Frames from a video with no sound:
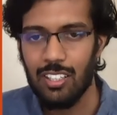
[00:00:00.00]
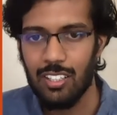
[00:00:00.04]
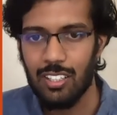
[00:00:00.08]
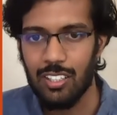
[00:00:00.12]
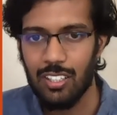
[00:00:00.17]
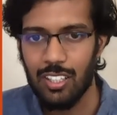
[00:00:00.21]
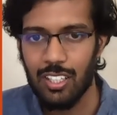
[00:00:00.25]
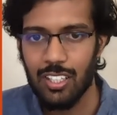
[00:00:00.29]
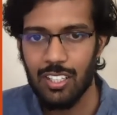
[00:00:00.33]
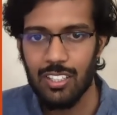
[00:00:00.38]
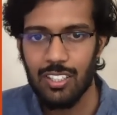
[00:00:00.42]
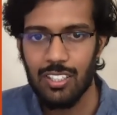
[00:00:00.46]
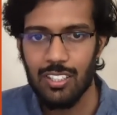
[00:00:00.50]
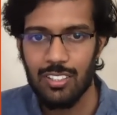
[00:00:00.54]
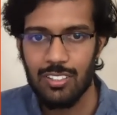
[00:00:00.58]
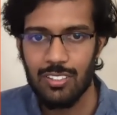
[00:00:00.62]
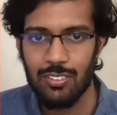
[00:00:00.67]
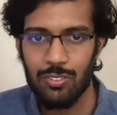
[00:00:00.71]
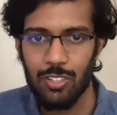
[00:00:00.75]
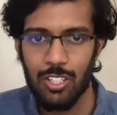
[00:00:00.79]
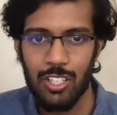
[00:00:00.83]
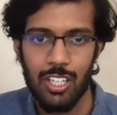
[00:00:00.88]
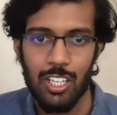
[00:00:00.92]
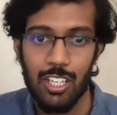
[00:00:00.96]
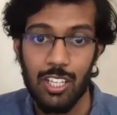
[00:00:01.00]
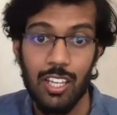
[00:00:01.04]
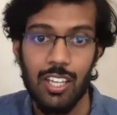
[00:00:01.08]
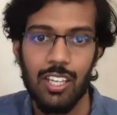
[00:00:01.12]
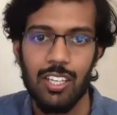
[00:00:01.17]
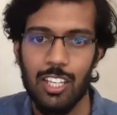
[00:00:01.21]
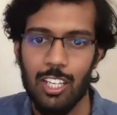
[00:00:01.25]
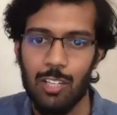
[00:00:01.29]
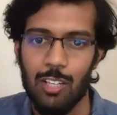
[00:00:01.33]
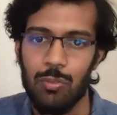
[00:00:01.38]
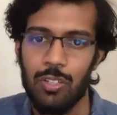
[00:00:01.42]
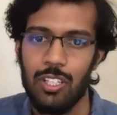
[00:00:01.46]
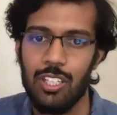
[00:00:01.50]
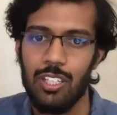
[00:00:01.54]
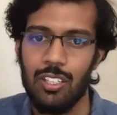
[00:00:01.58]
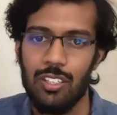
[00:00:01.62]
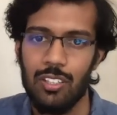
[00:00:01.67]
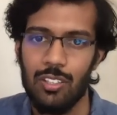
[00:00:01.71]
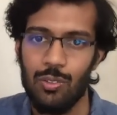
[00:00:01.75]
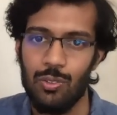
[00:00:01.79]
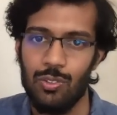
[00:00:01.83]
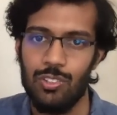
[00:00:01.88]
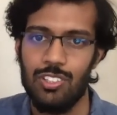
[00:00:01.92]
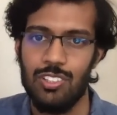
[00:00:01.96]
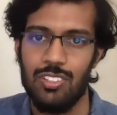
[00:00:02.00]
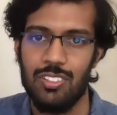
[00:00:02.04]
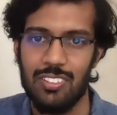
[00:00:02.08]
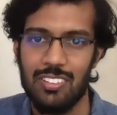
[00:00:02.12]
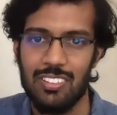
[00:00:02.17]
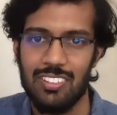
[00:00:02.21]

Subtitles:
areas where AI can be used.